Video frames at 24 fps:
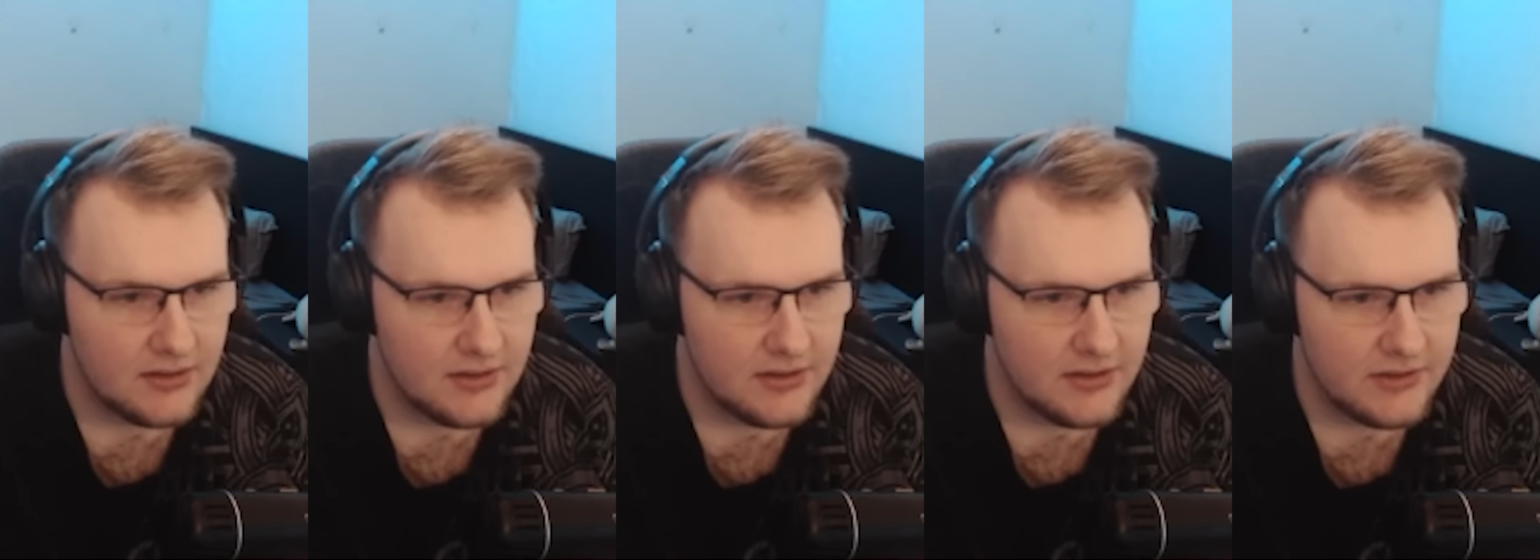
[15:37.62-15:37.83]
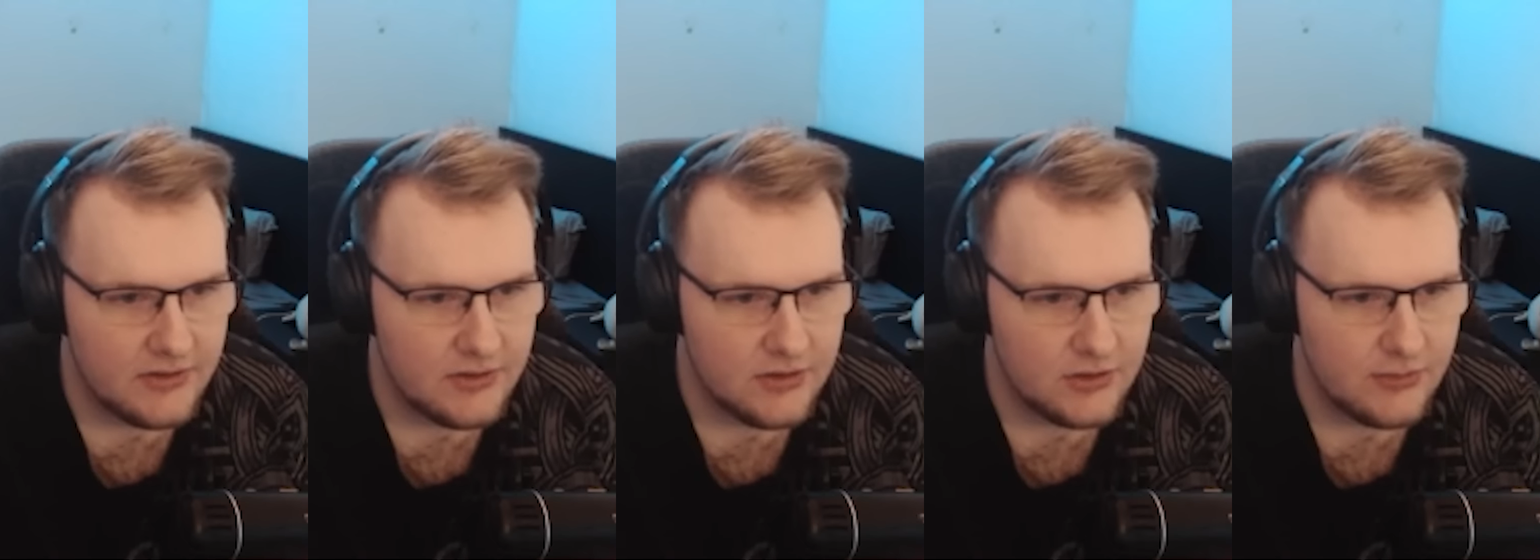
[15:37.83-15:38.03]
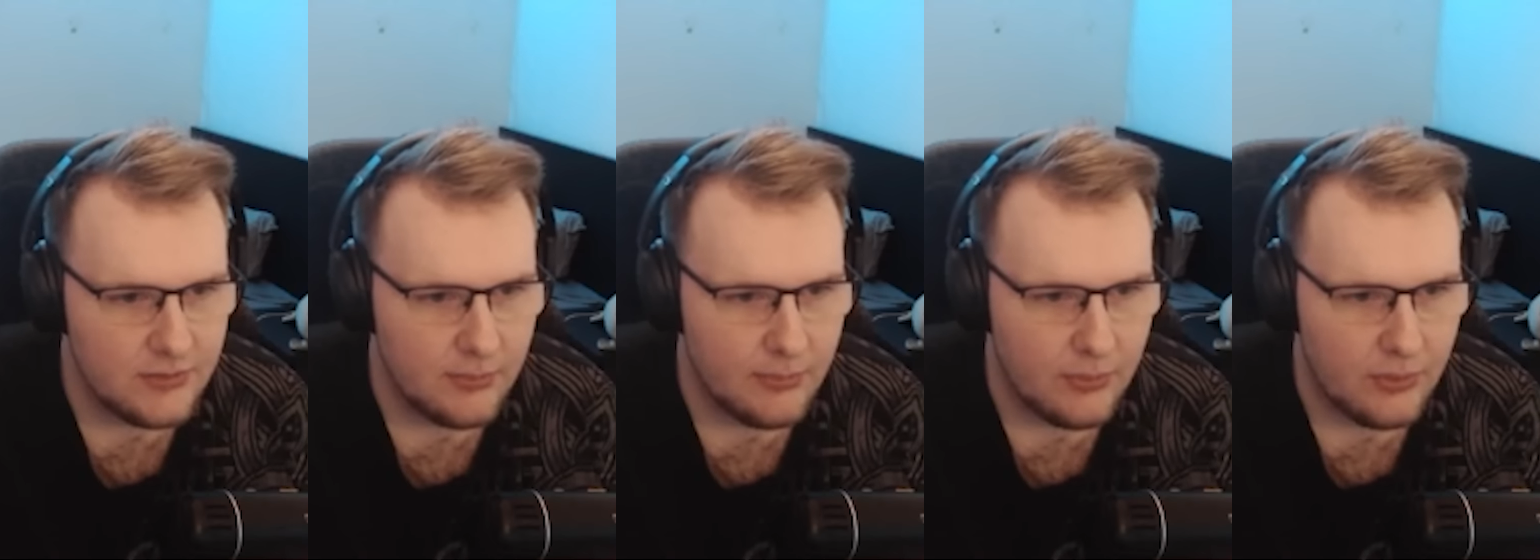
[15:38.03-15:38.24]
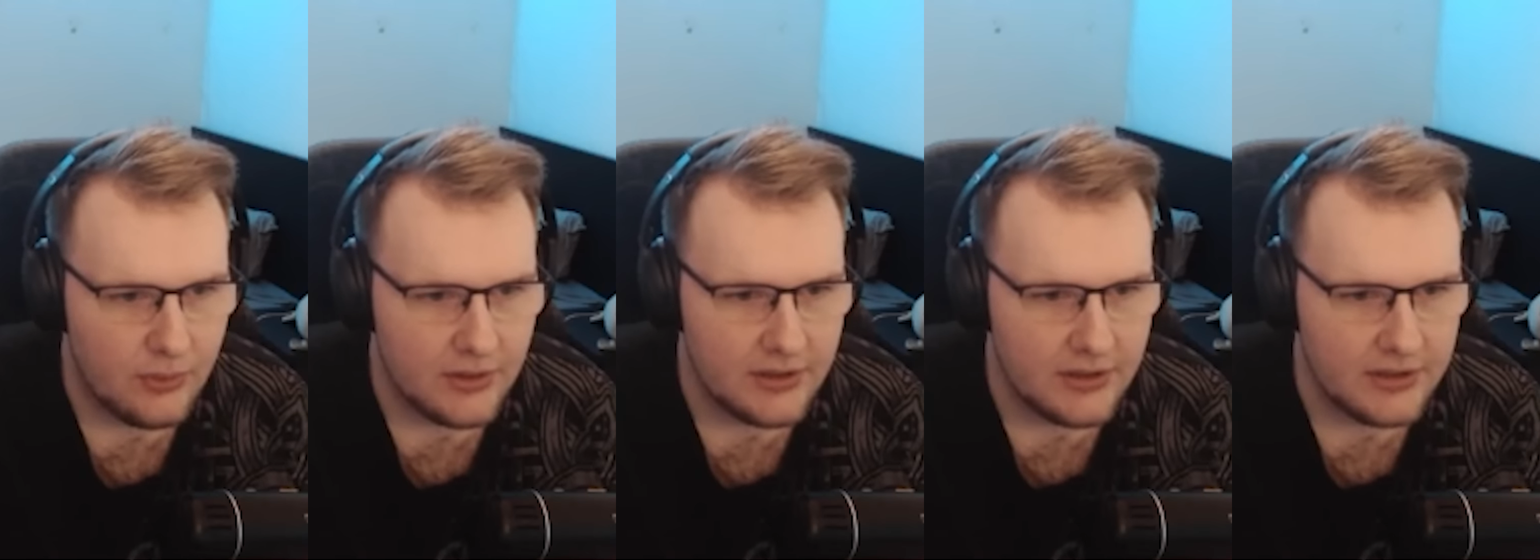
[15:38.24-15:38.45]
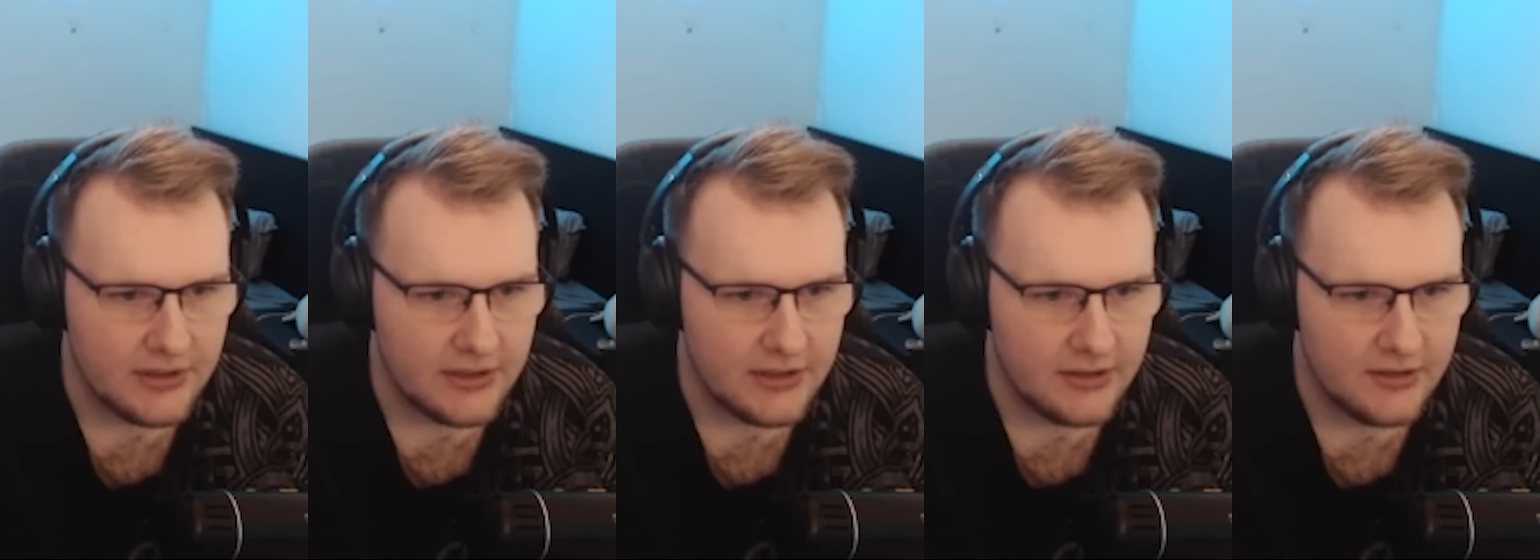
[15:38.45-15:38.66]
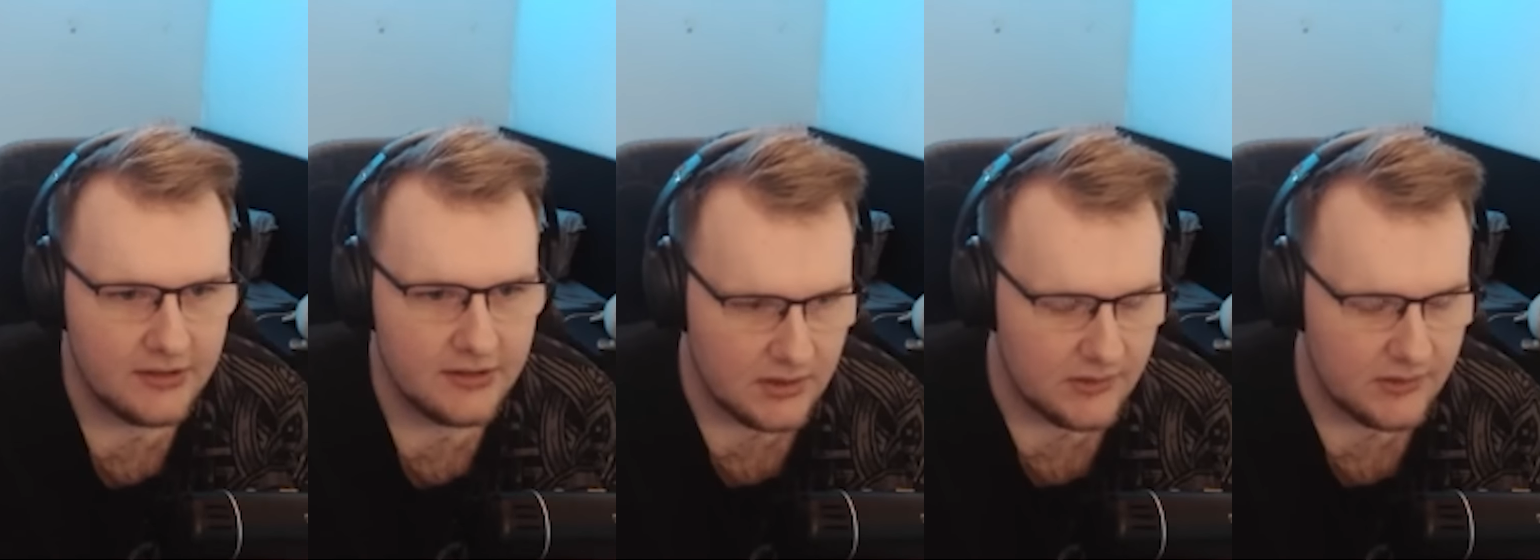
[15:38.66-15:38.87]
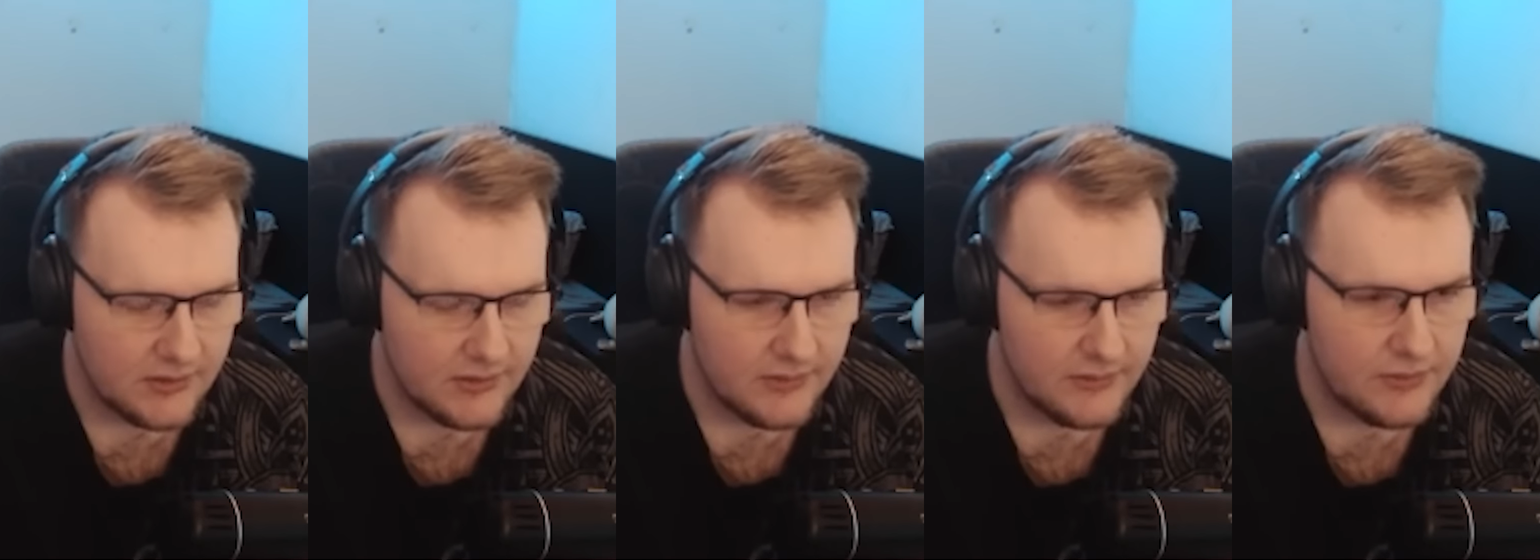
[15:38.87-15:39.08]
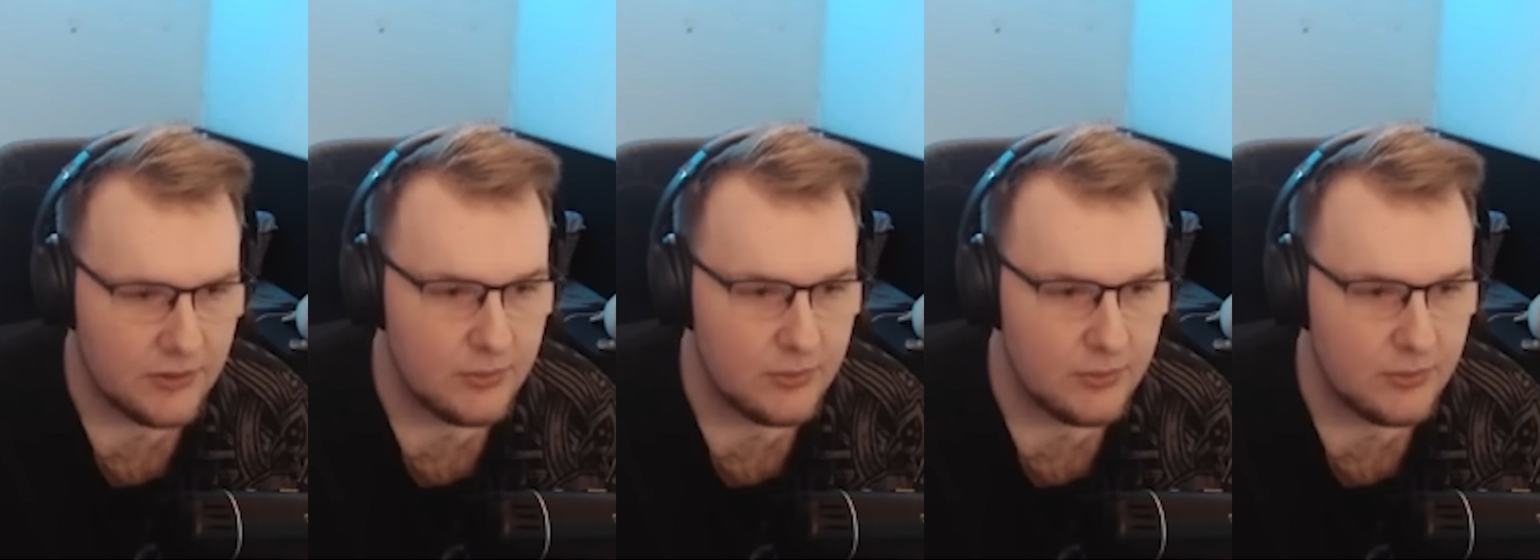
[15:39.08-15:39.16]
It's just boring. If